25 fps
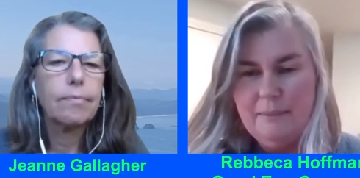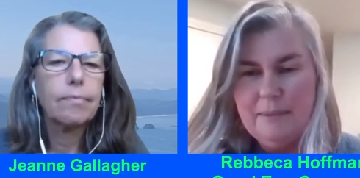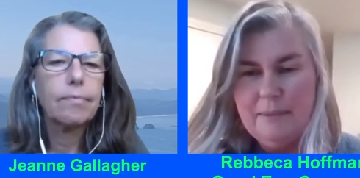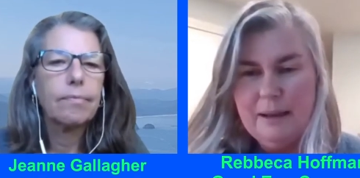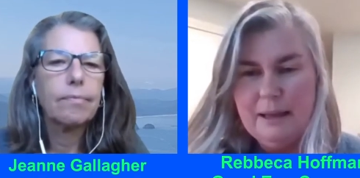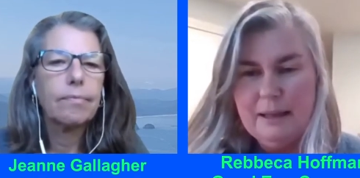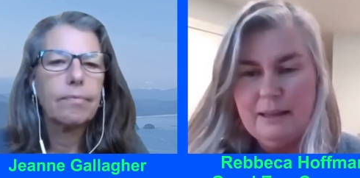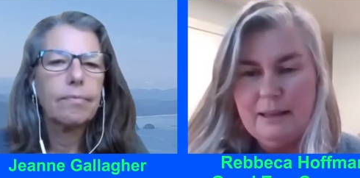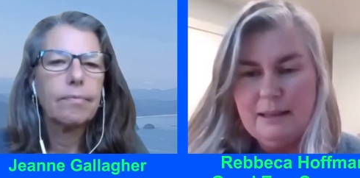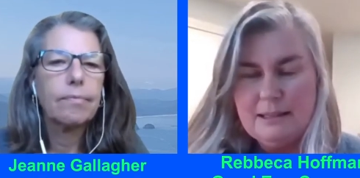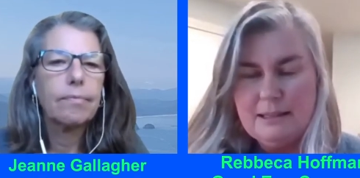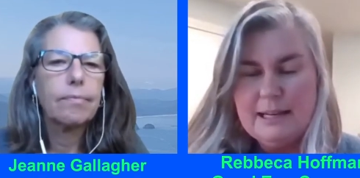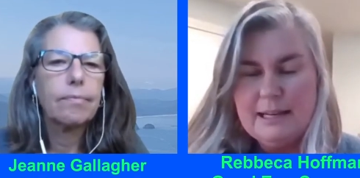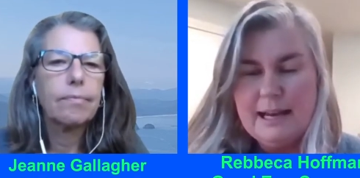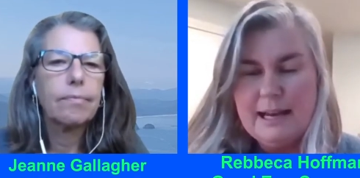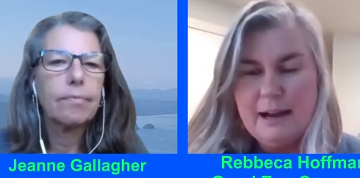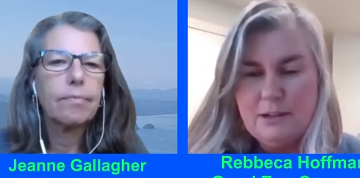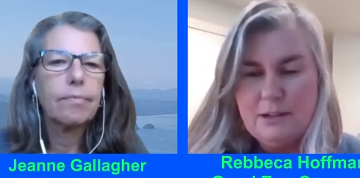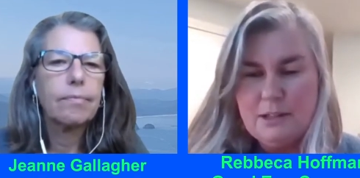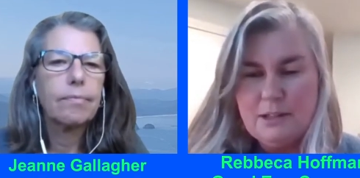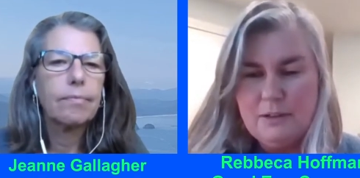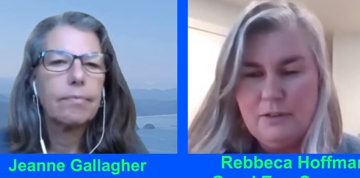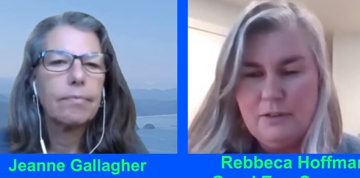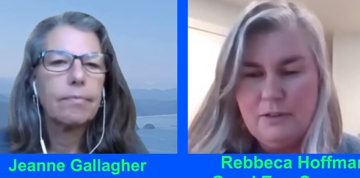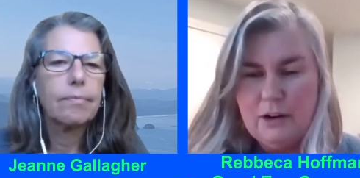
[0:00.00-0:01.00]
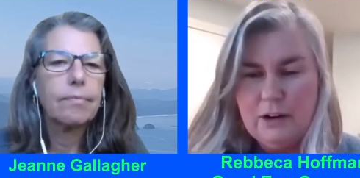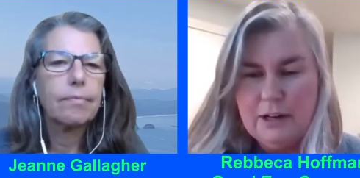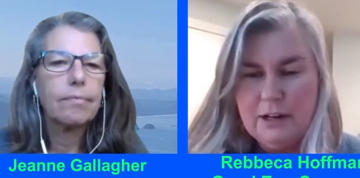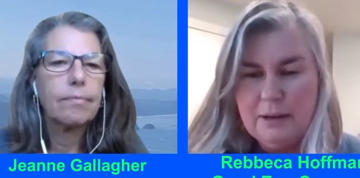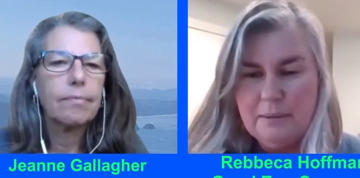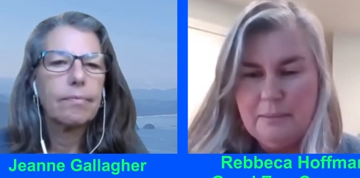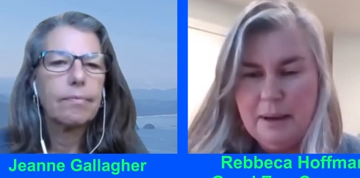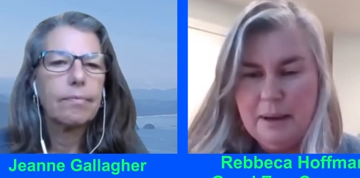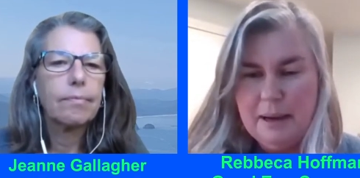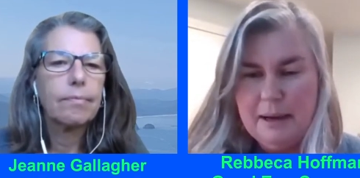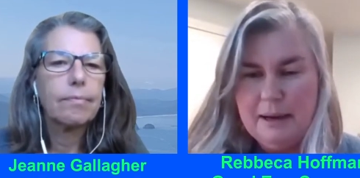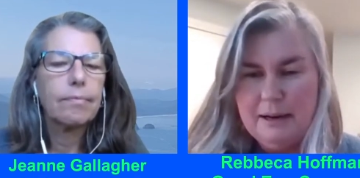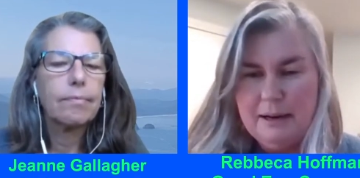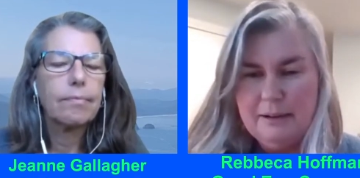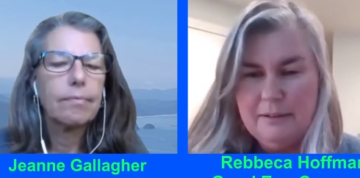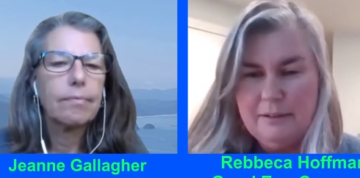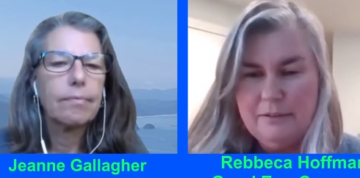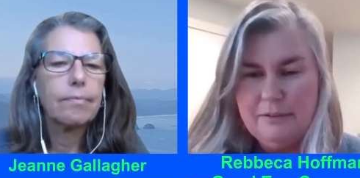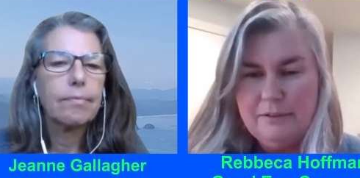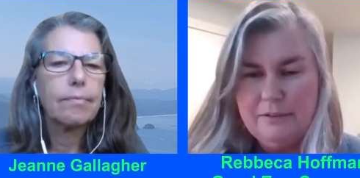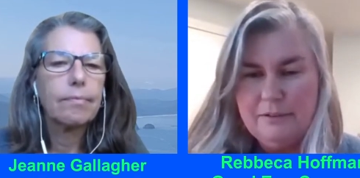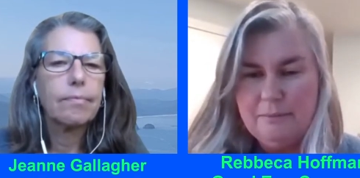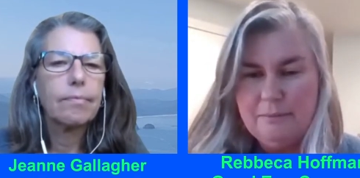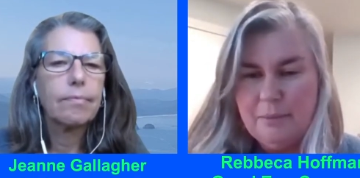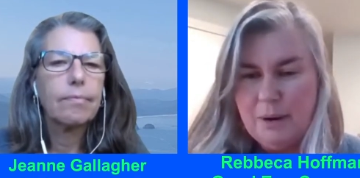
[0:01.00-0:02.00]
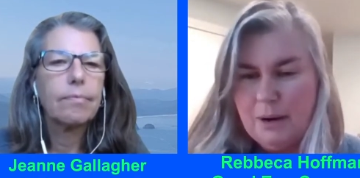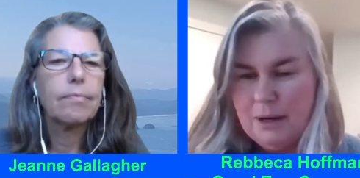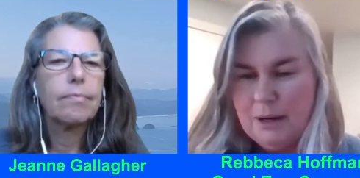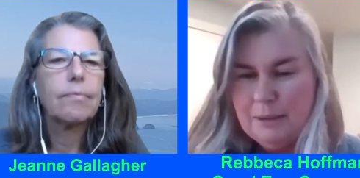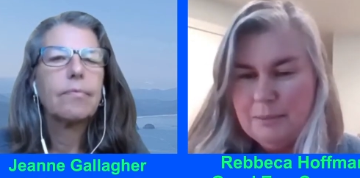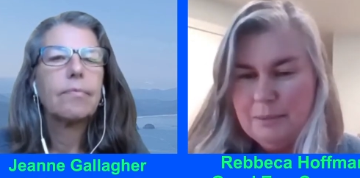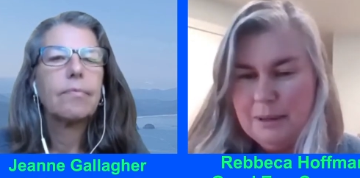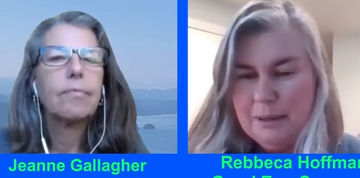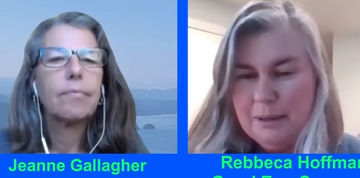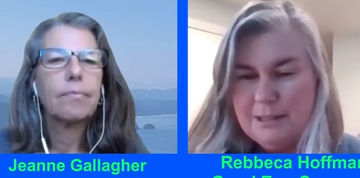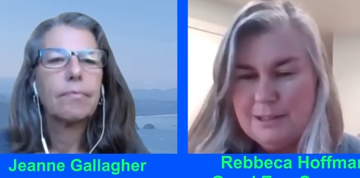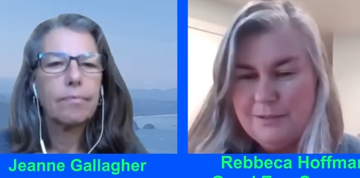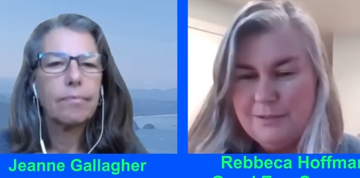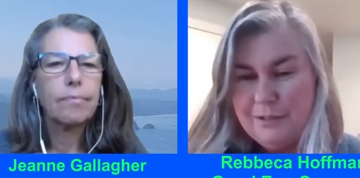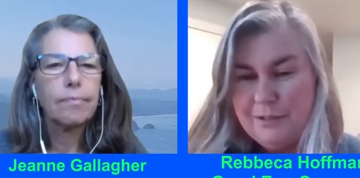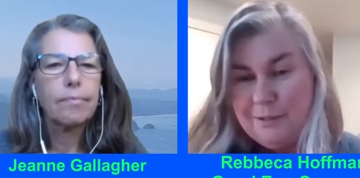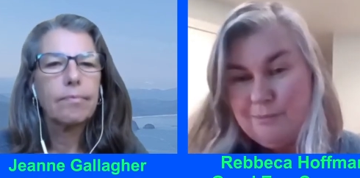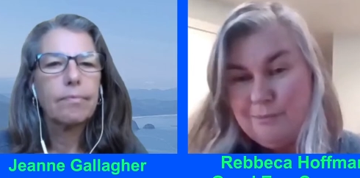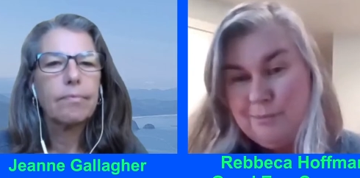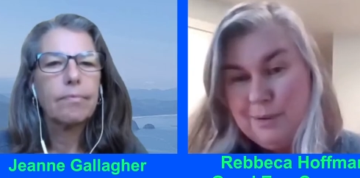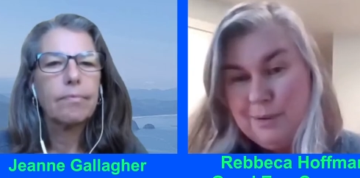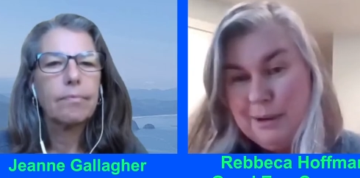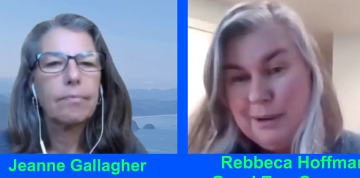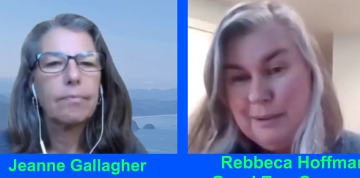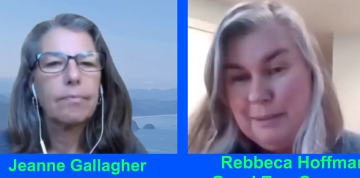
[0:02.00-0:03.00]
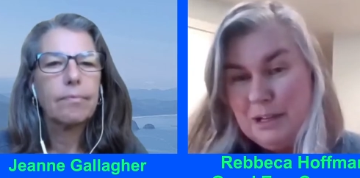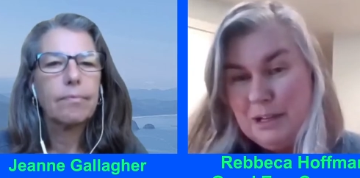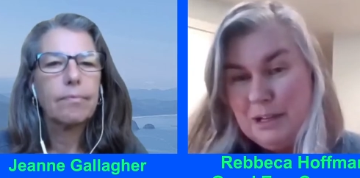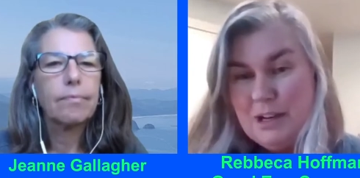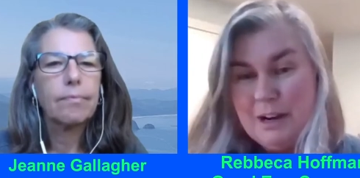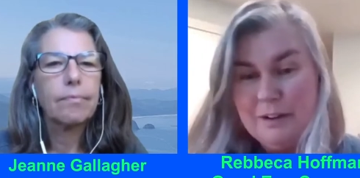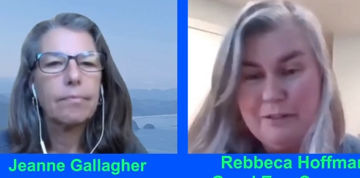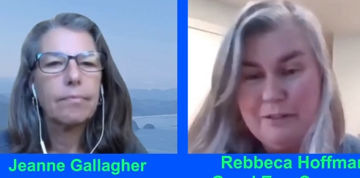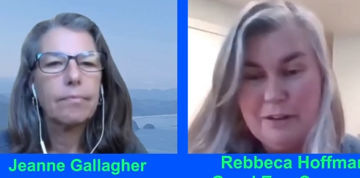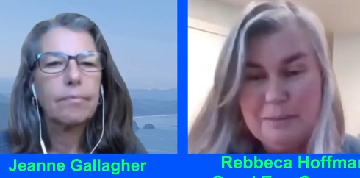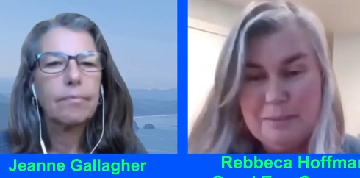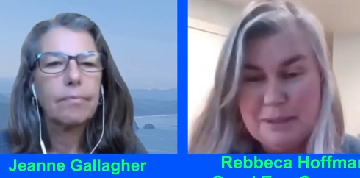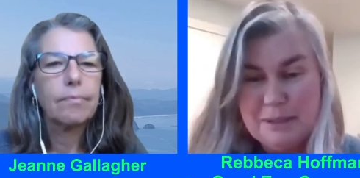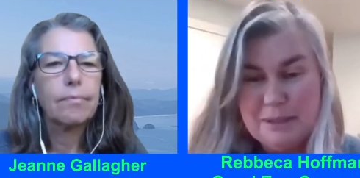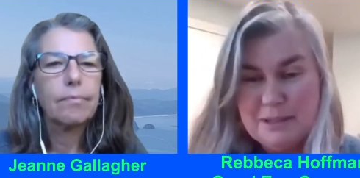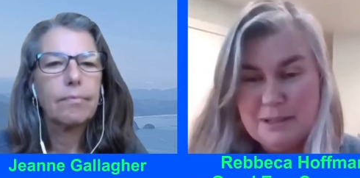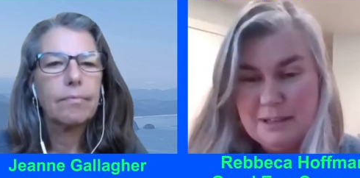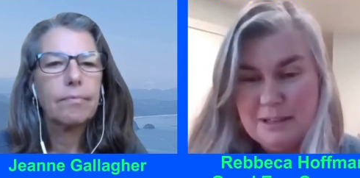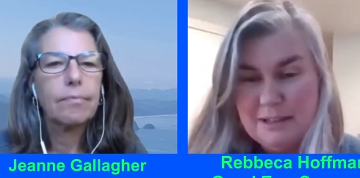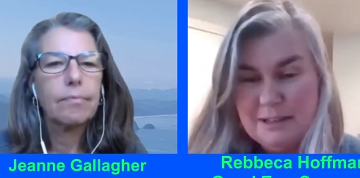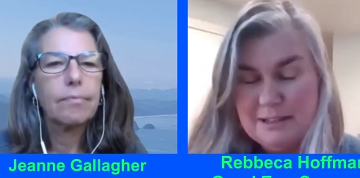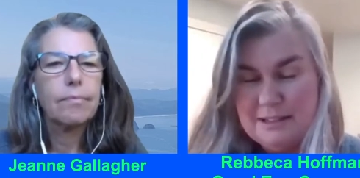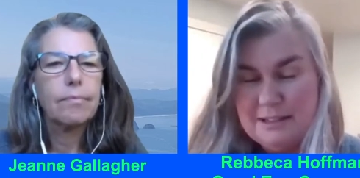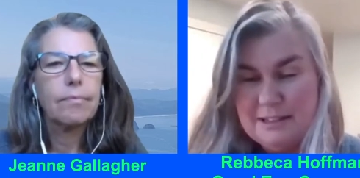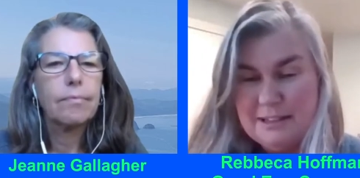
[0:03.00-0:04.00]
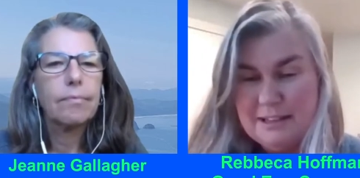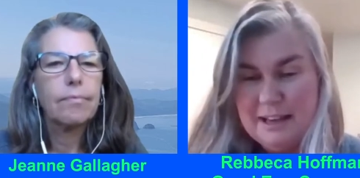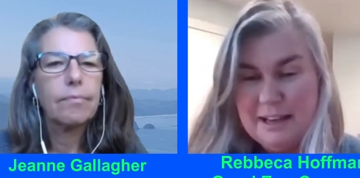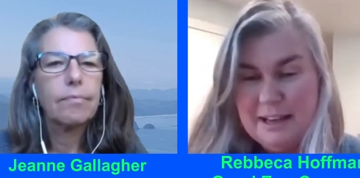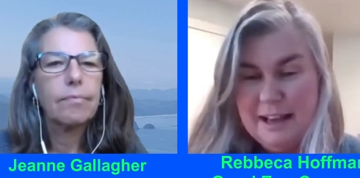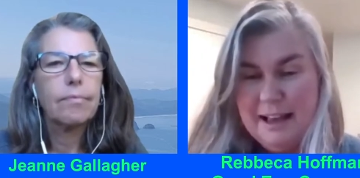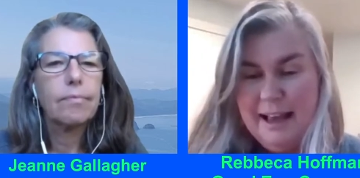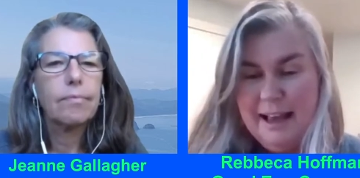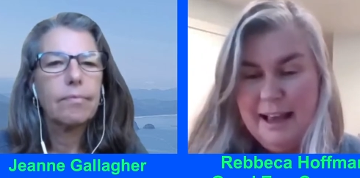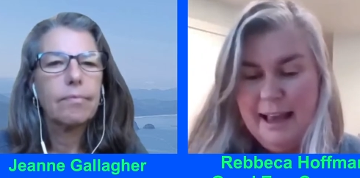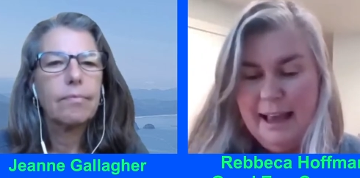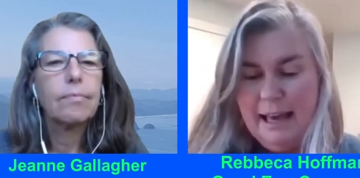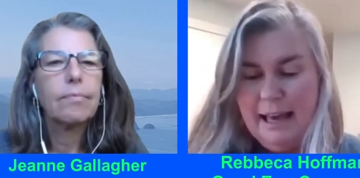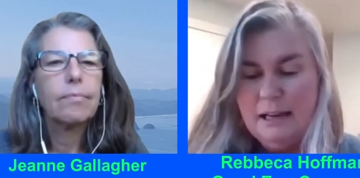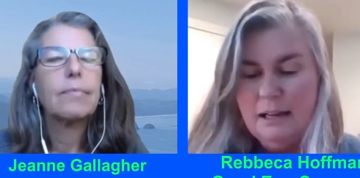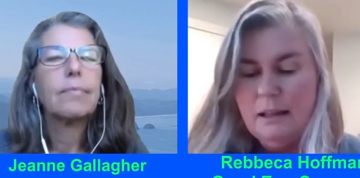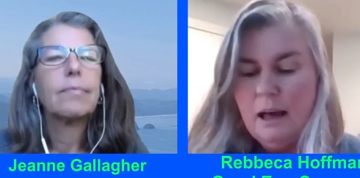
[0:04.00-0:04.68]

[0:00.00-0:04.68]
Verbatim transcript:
Speaker 1: Um, at least now, it's a very competitive marketplace for pretty much every business.